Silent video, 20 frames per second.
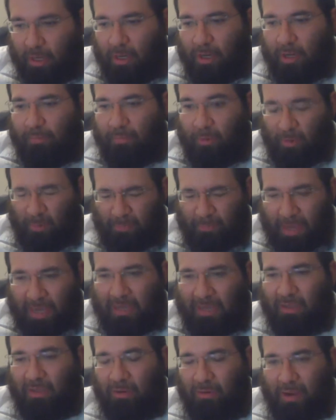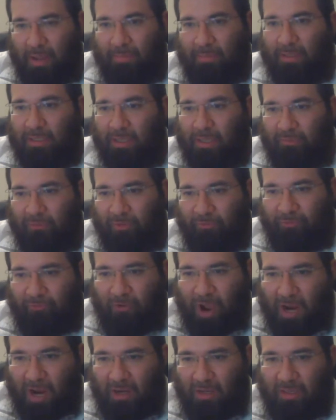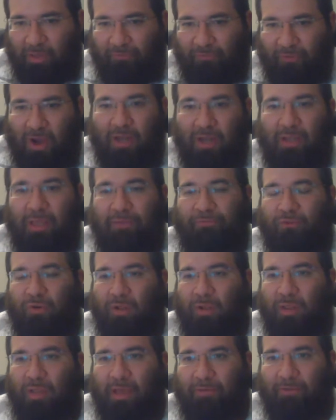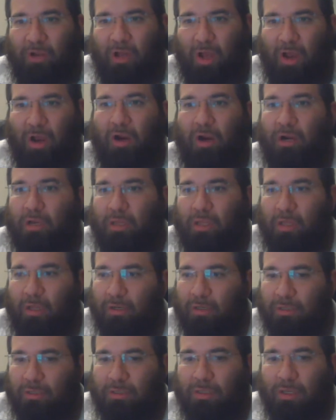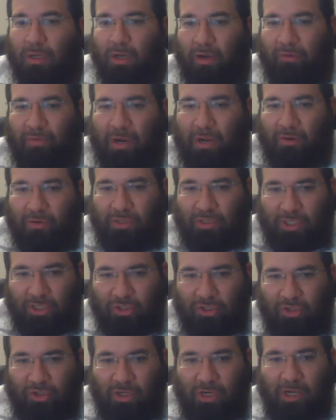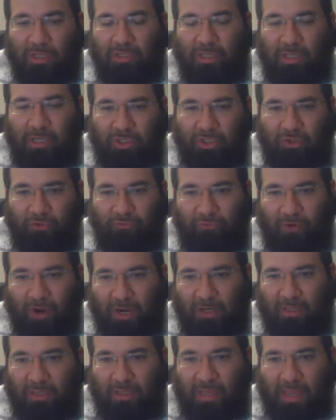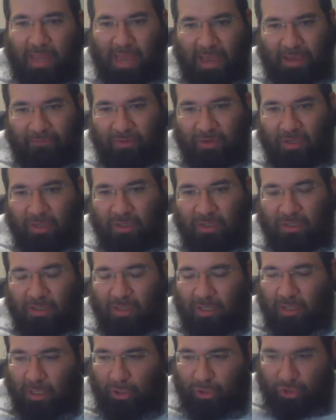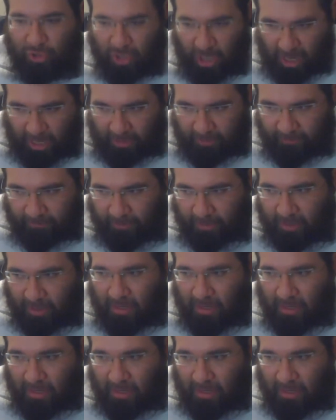but we're begging the Rebbe to give him finally, after 11 hard years of our teacher, that he should finally have a child.